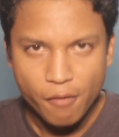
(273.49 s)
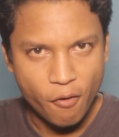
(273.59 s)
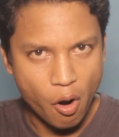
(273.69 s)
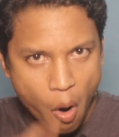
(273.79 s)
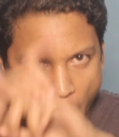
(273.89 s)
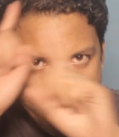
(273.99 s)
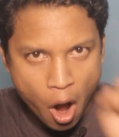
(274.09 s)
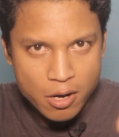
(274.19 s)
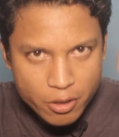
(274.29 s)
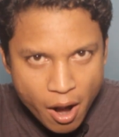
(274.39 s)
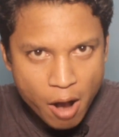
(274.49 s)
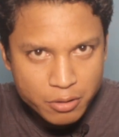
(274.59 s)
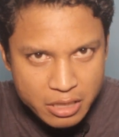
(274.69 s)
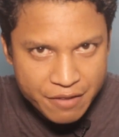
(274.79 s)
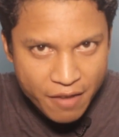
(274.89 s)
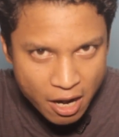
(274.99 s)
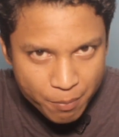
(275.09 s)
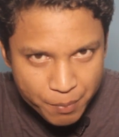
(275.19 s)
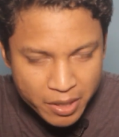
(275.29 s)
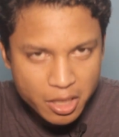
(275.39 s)
For all-round
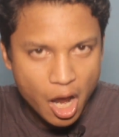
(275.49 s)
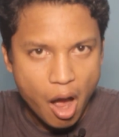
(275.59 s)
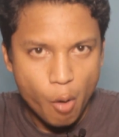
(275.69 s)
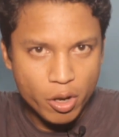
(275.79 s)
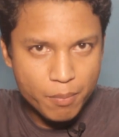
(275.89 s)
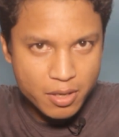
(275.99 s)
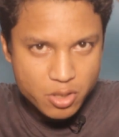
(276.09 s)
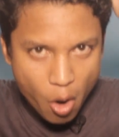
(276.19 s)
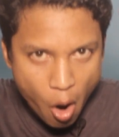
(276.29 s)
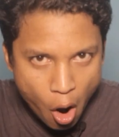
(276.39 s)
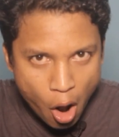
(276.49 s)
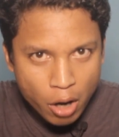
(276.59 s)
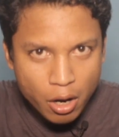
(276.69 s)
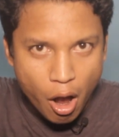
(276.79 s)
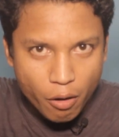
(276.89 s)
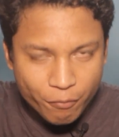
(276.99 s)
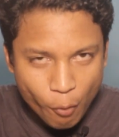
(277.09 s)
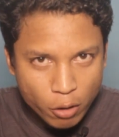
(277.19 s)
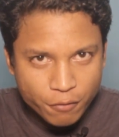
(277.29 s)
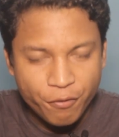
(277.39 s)
development, we must all
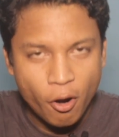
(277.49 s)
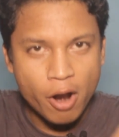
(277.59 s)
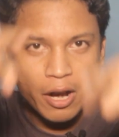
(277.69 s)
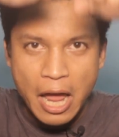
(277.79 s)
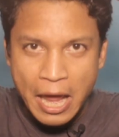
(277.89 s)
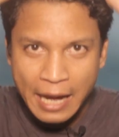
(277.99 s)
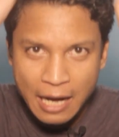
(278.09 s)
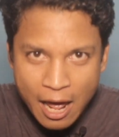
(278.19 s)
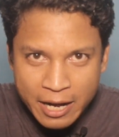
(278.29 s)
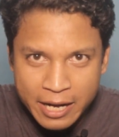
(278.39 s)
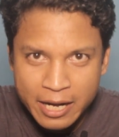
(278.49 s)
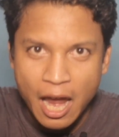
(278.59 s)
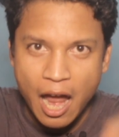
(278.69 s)
vote for Hillary